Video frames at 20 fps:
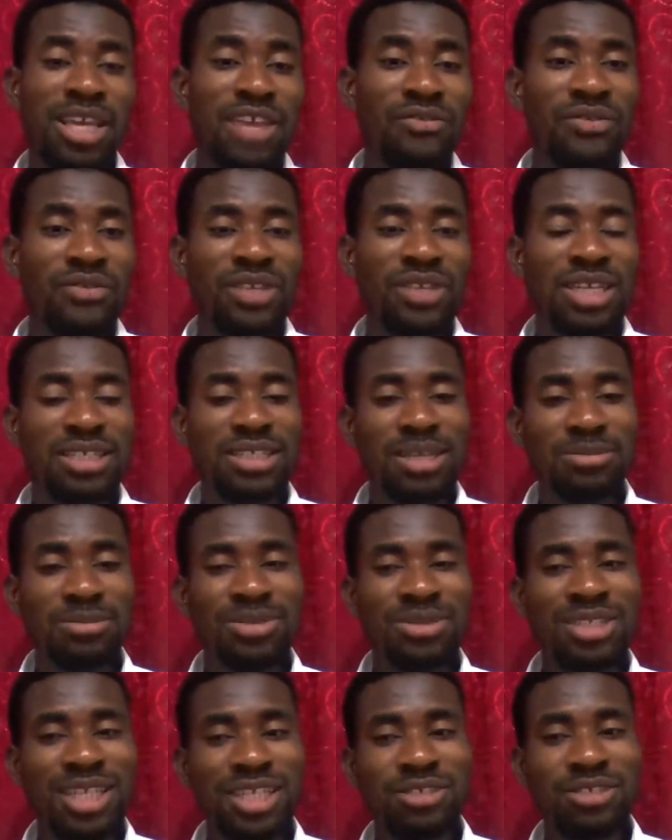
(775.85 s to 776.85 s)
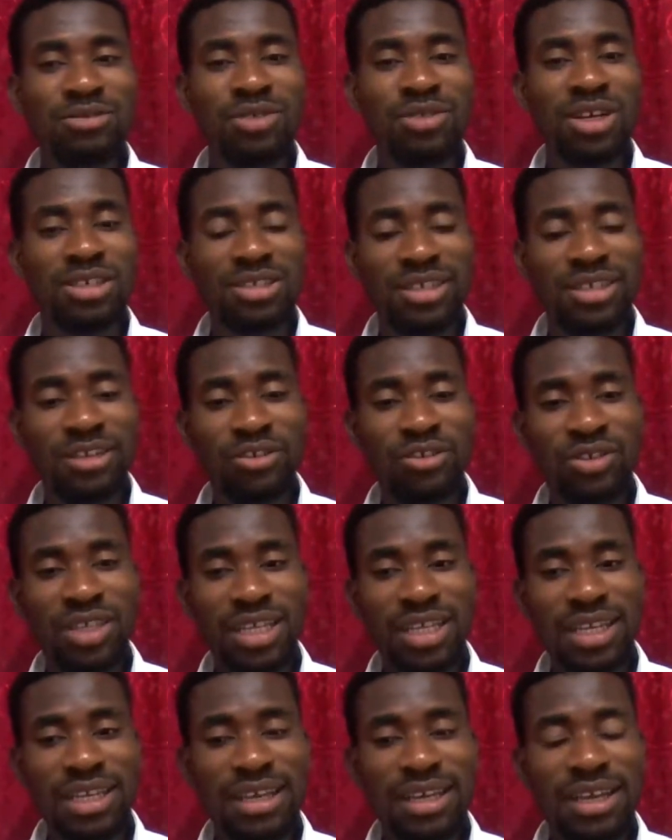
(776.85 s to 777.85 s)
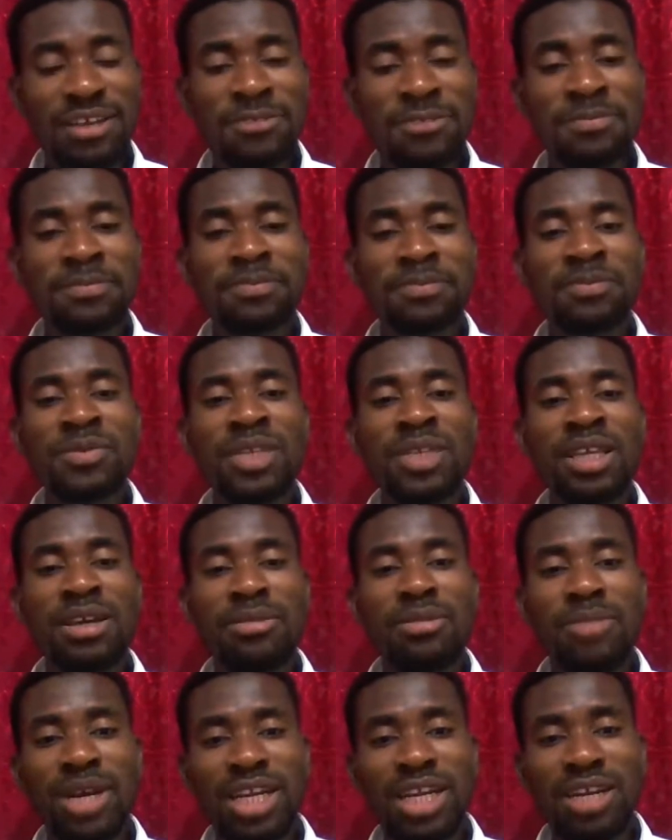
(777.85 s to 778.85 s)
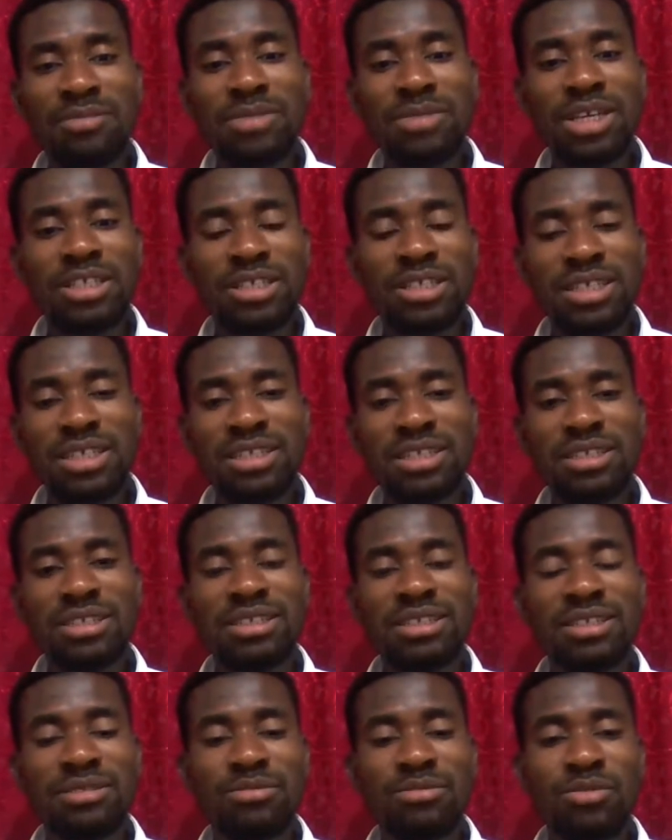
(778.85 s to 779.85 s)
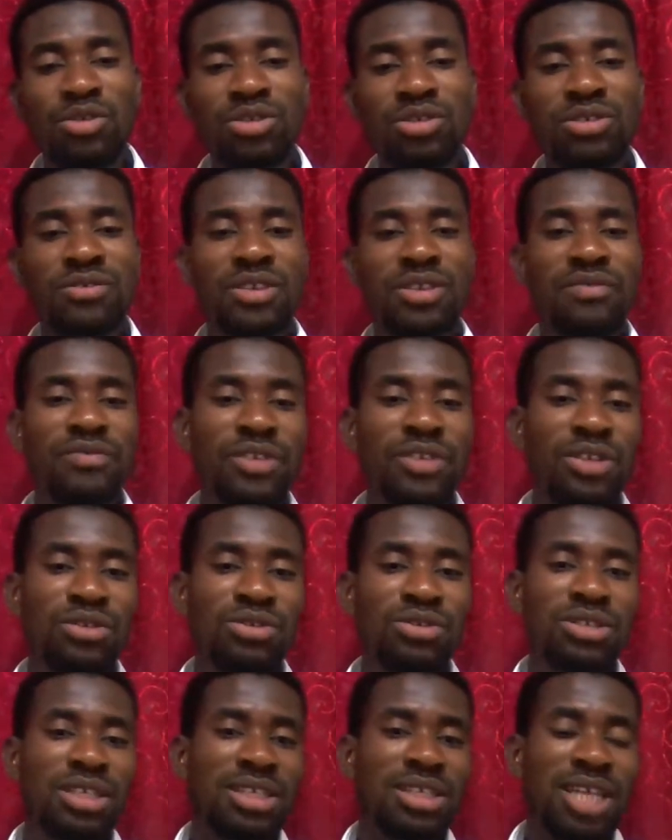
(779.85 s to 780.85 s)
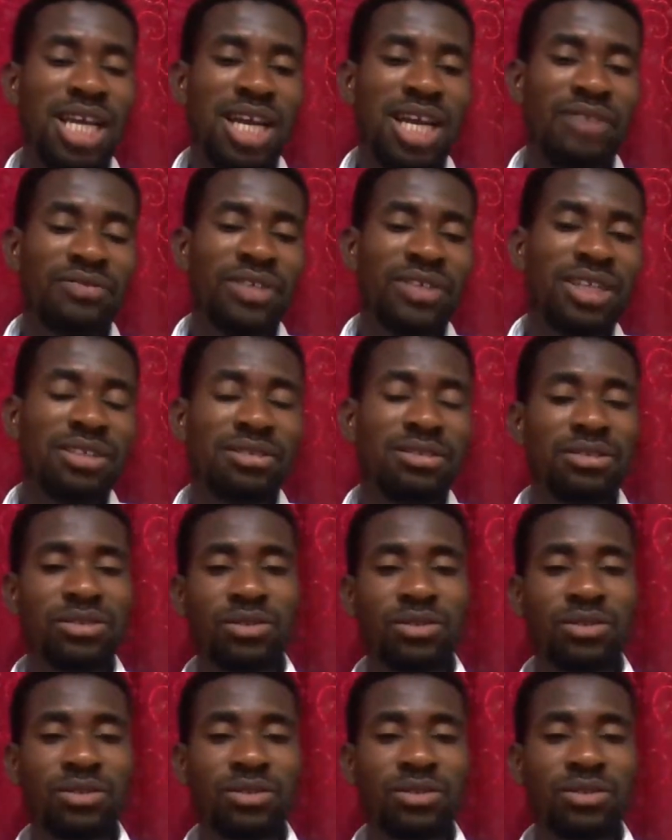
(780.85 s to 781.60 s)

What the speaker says: If there's something that you are still not clear, my number is in most of the videos that I have done.